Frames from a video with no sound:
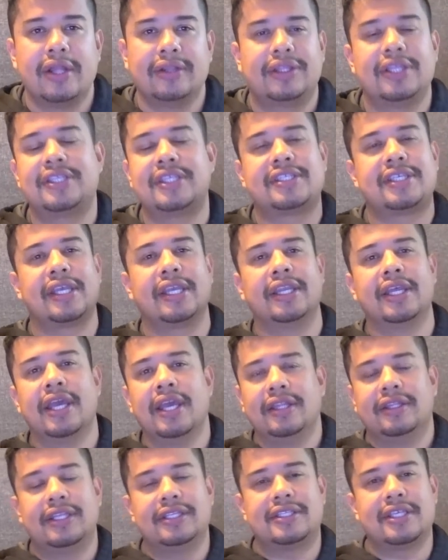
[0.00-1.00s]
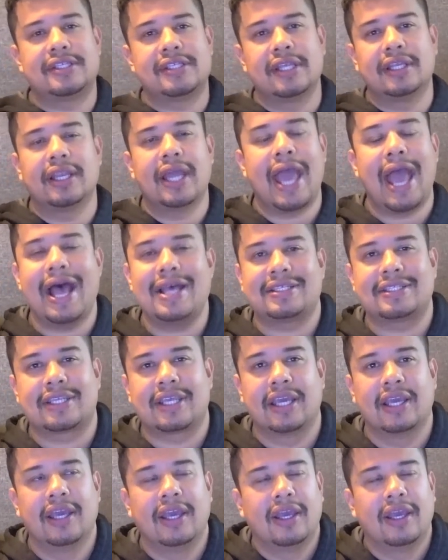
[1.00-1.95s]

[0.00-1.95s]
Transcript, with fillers: This isn't ask.